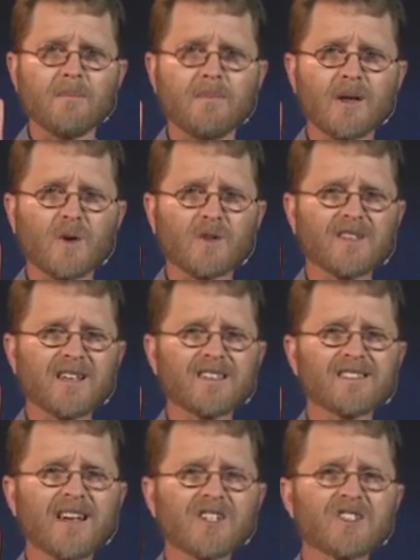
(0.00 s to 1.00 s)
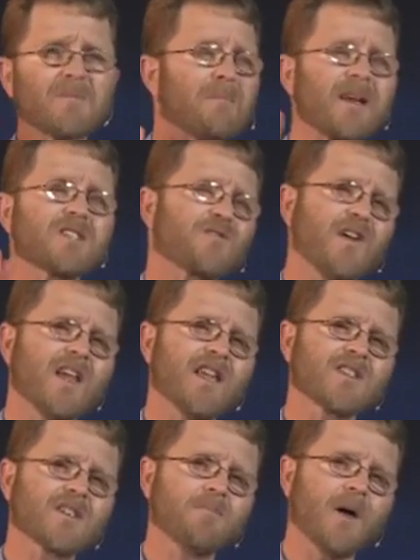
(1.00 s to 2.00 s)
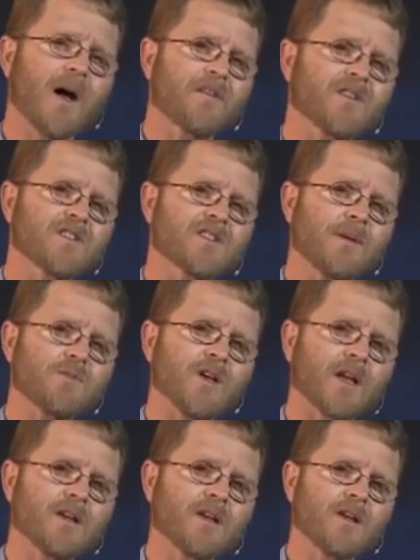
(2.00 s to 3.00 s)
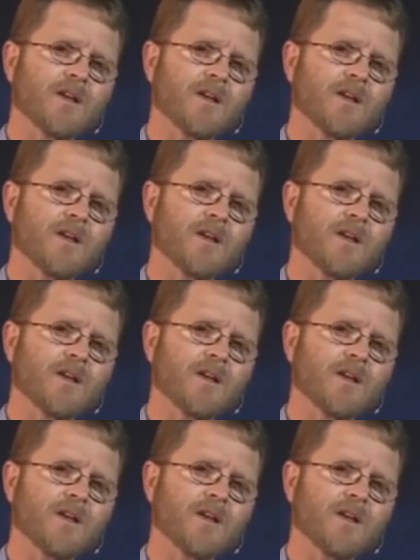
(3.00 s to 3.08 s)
because there's such mixed feelings about this subject.